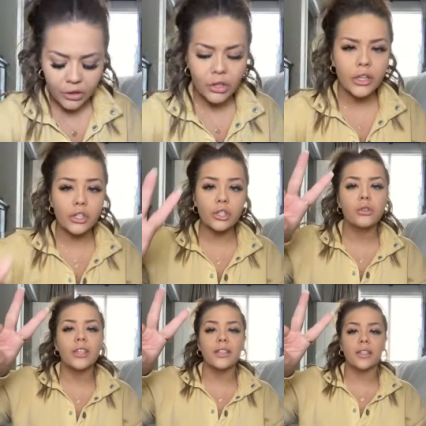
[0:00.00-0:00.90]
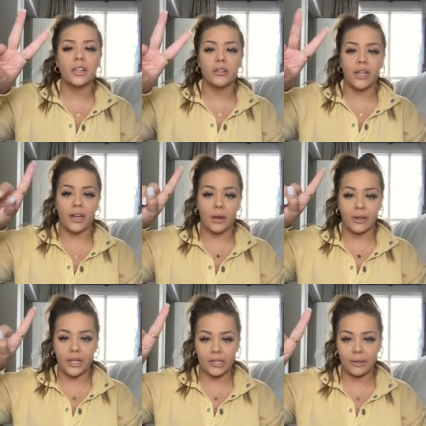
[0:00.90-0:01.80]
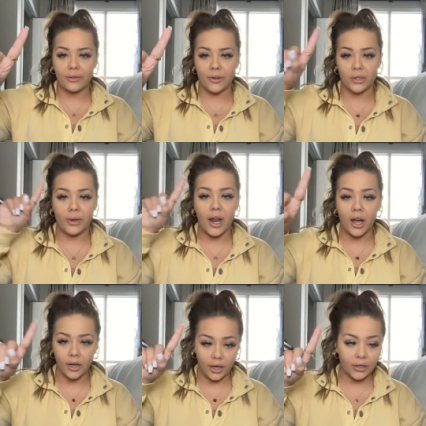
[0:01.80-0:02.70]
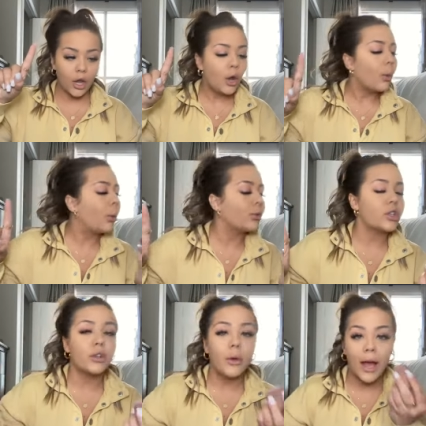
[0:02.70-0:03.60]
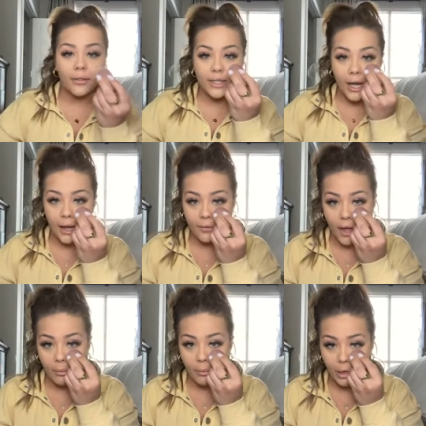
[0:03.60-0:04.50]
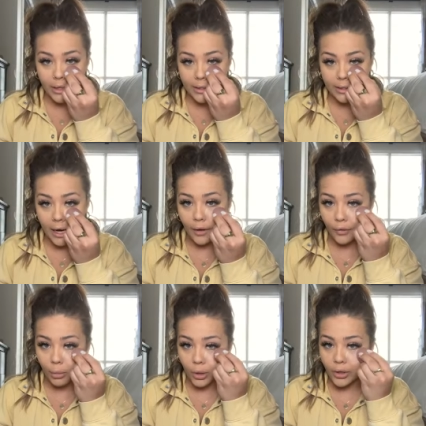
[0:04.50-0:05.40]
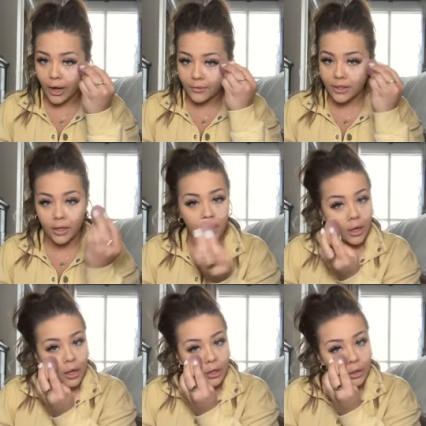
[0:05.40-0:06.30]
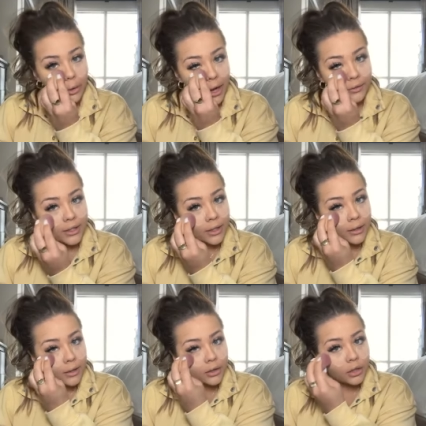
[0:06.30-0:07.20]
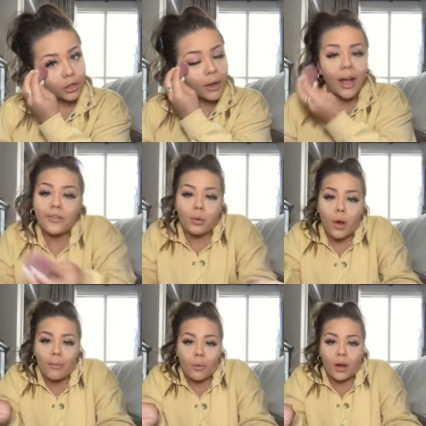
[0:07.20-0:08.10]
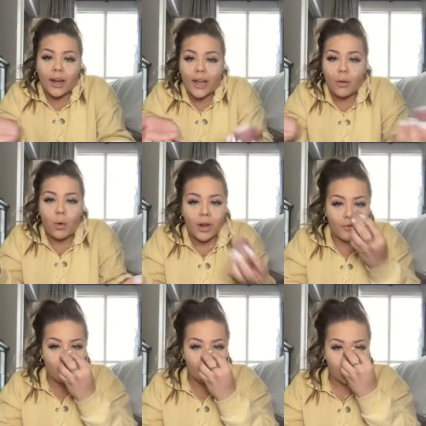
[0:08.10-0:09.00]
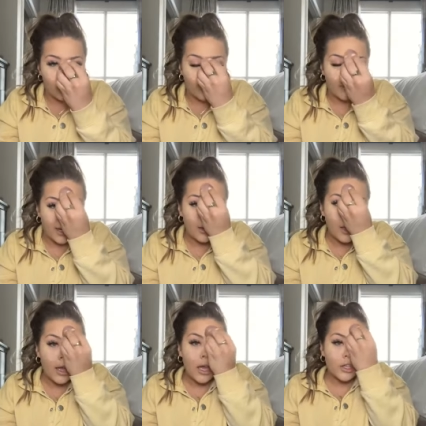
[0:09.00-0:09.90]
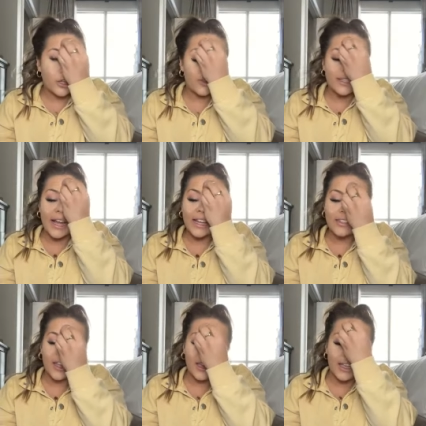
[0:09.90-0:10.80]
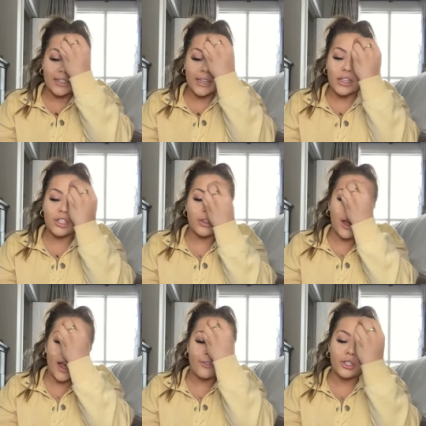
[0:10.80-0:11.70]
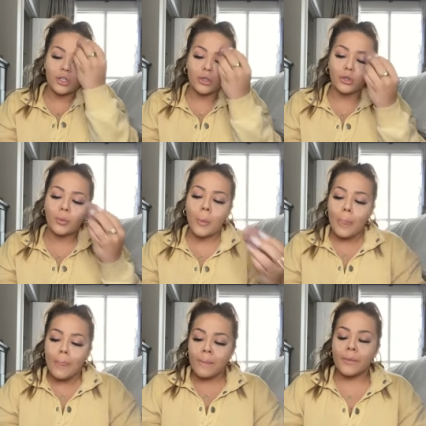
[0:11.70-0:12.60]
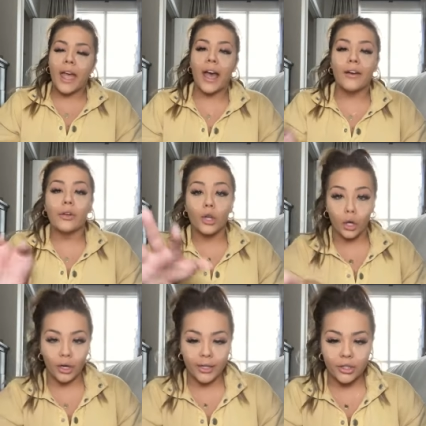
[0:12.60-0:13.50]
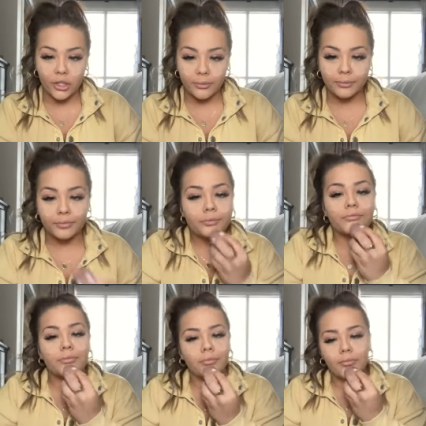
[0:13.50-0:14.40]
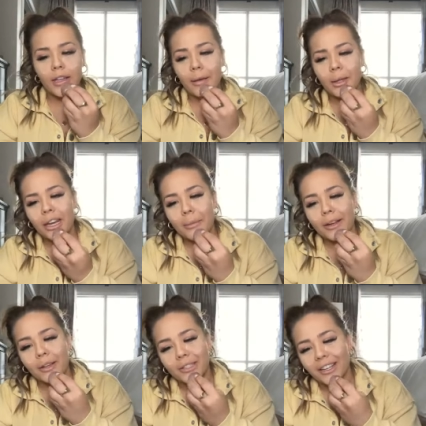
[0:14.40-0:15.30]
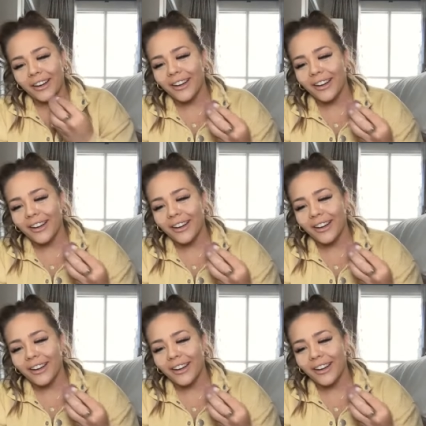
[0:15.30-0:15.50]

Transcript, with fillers: So there's two things that you need. We talked about the first one, hunger. So you have to have that burning desire for more. You have to, you have to, you have to want more. I can't want it for you, you know what I mean? So the second thing is, is you have to have courage. I'm looking at my notes here.